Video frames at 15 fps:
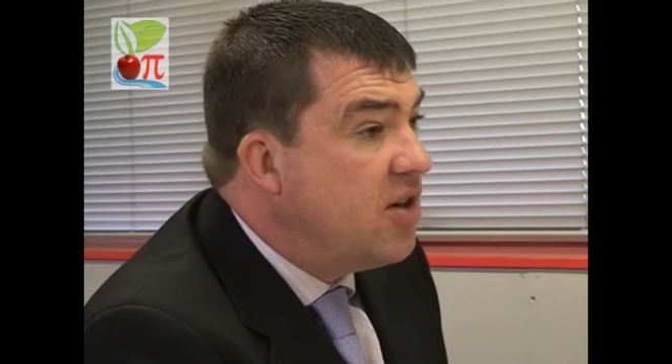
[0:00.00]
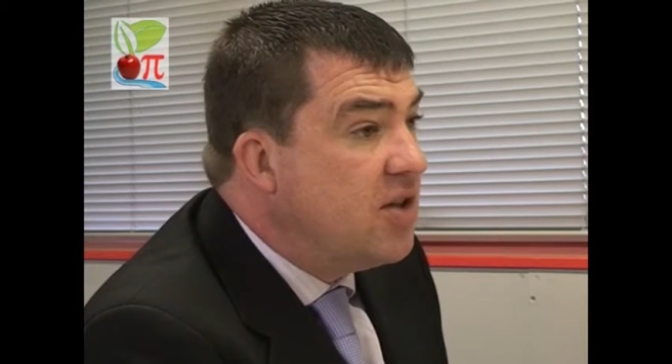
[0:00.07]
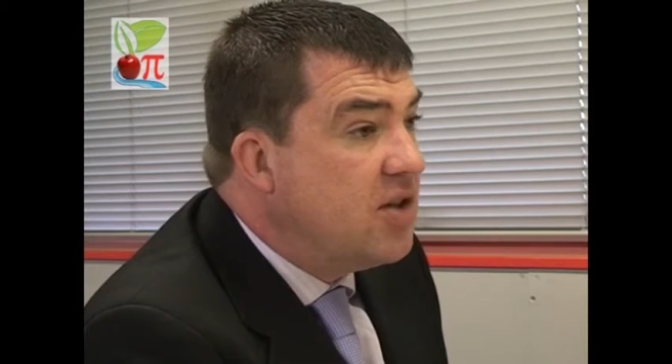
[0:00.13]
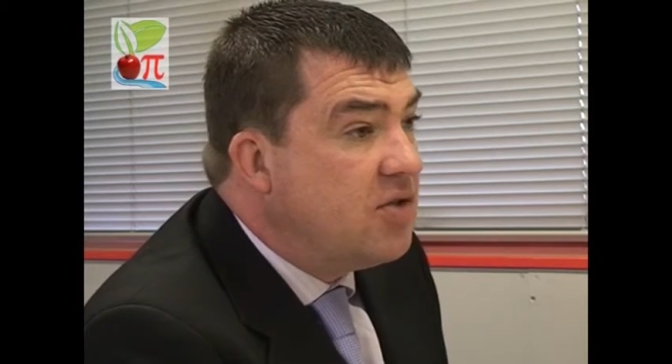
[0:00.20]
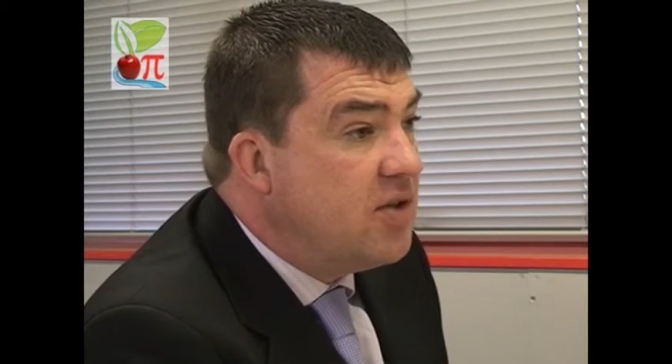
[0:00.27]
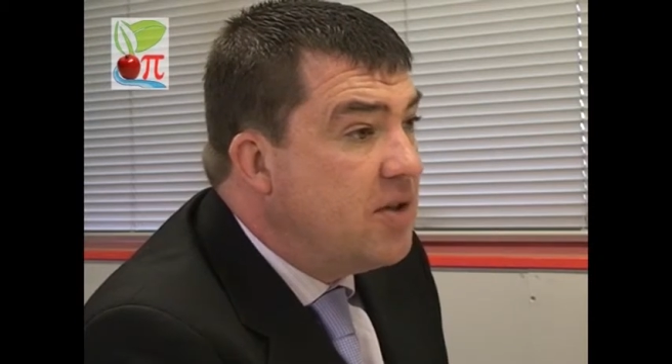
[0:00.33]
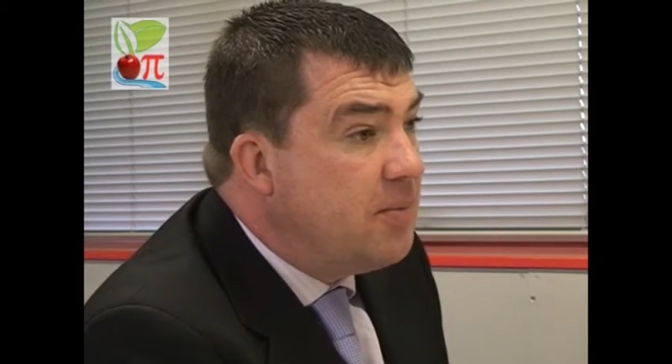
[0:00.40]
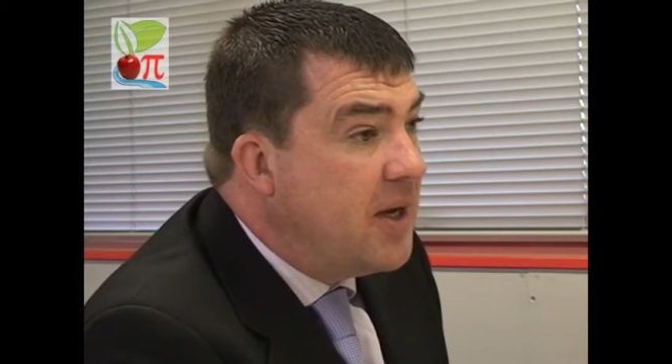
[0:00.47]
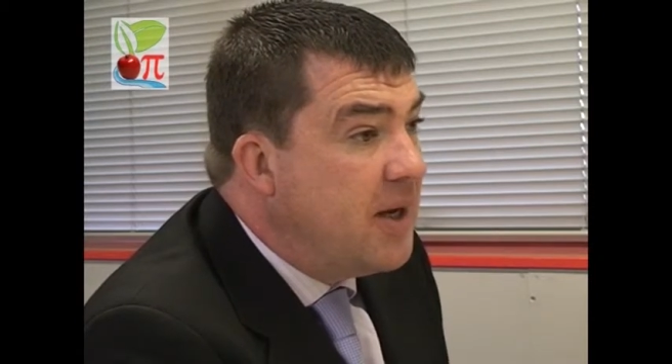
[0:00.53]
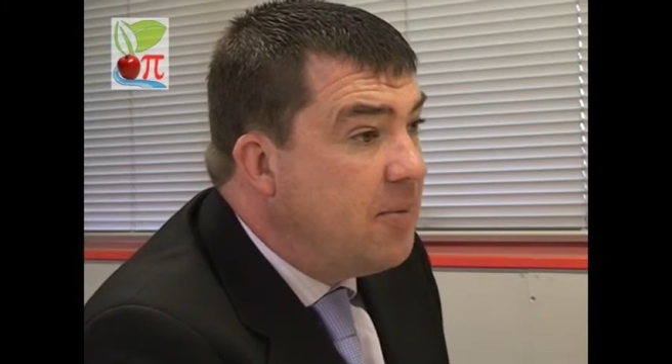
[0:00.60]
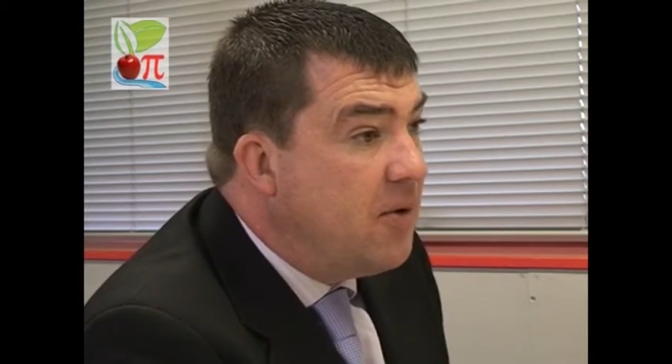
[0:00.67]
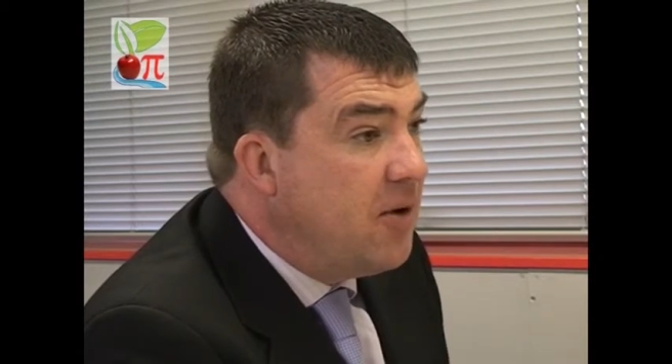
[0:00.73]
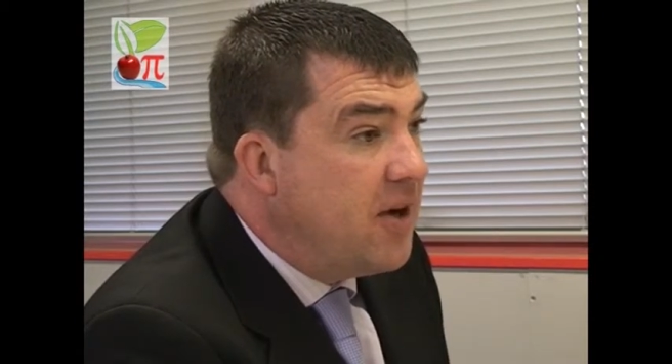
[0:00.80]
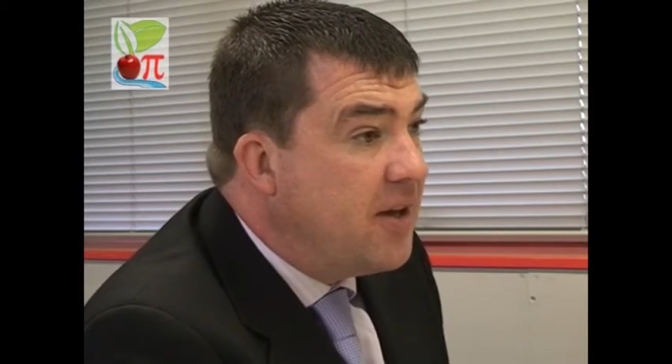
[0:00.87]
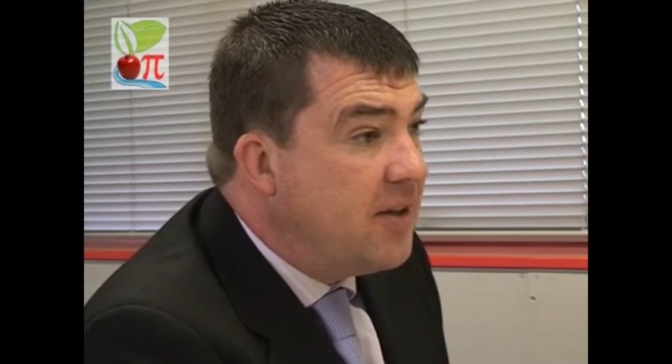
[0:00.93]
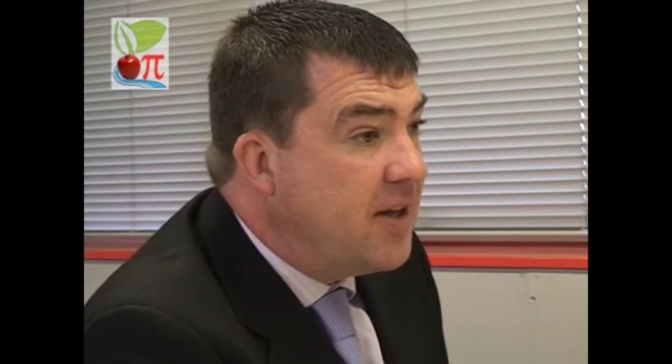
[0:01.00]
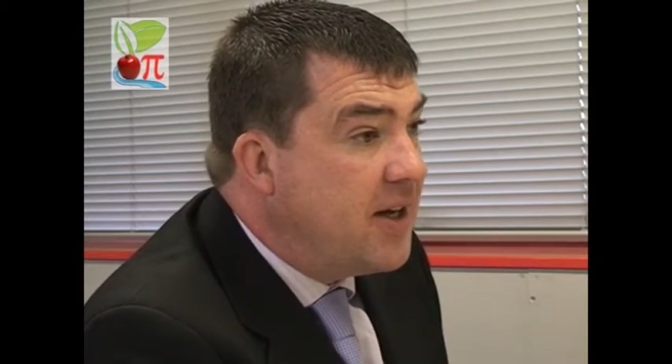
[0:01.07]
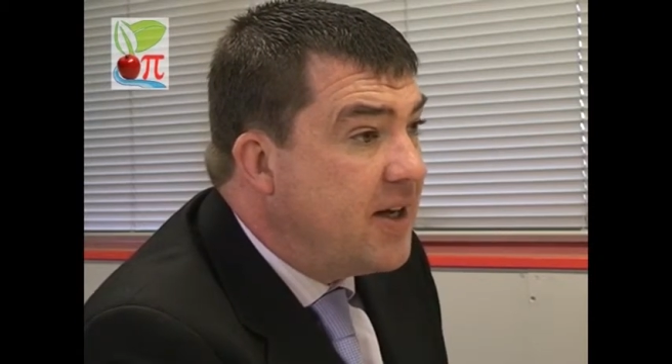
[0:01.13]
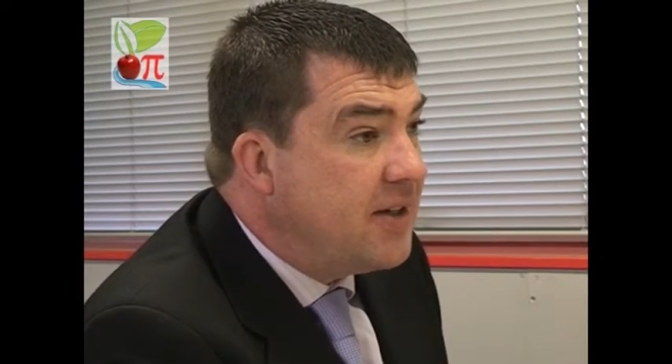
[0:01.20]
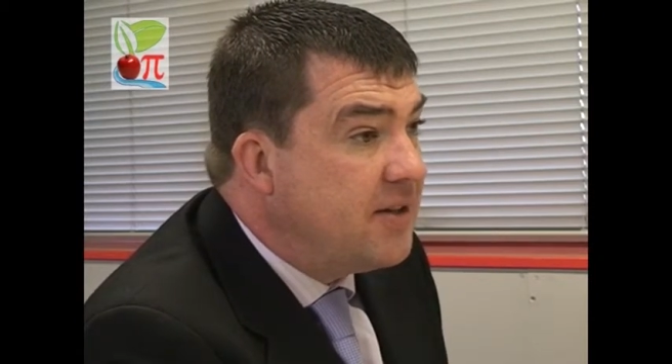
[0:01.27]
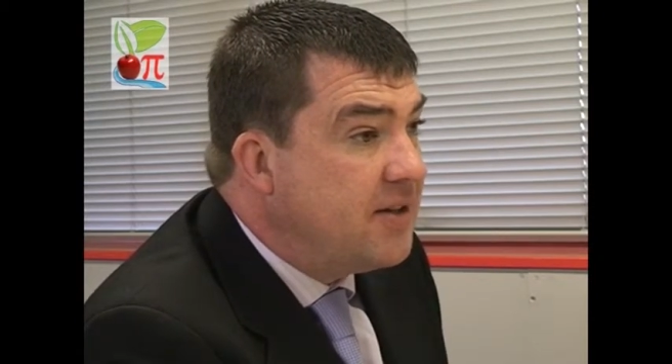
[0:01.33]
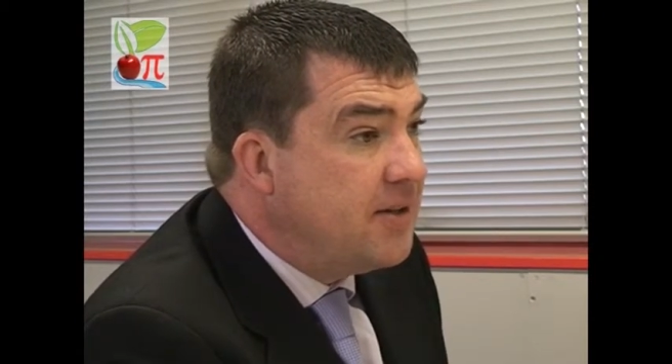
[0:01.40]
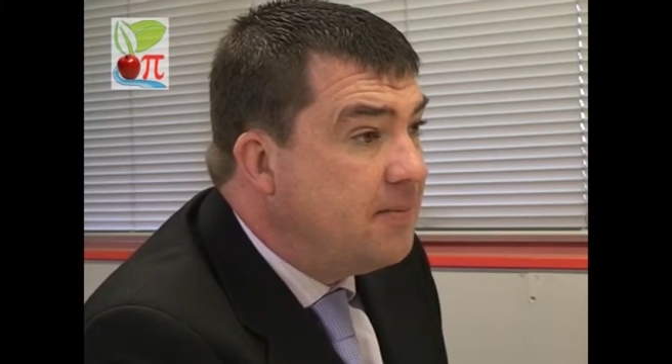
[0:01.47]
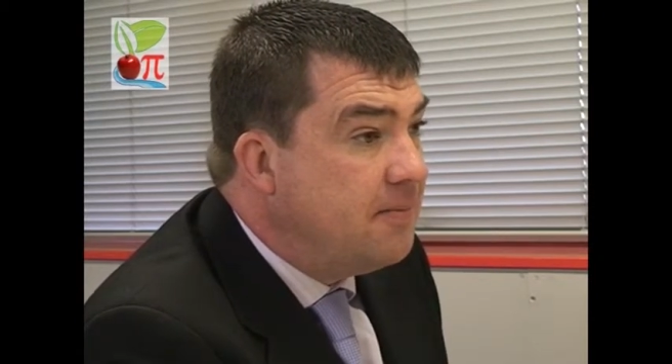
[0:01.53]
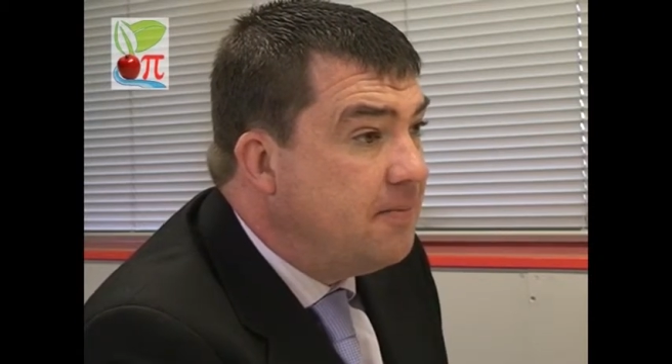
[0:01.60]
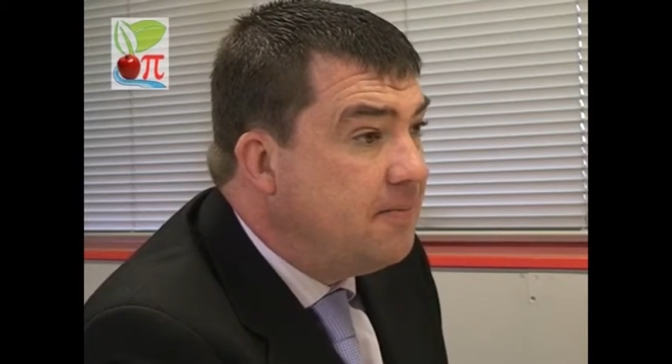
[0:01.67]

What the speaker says: high street, people like that.